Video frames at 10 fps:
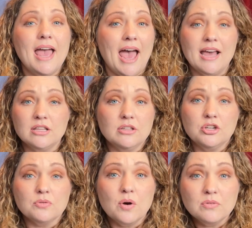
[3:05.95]
at
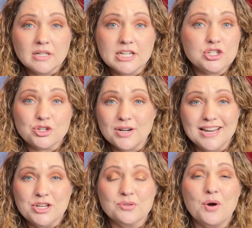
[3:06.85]
your own leisure
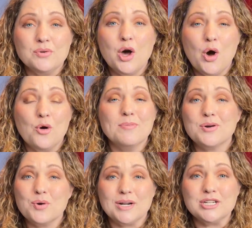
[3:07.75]
in your own home
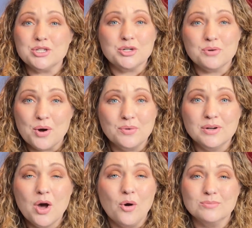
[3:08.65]
according to your
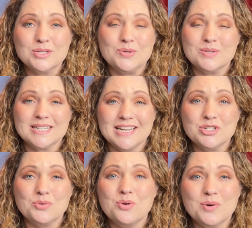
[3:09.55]
own homeschool
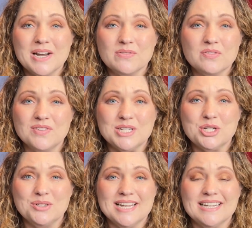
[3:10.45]
schedule, whatever fits
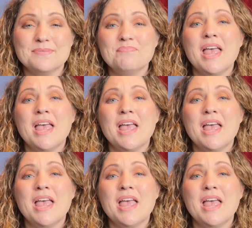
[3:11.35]
your need.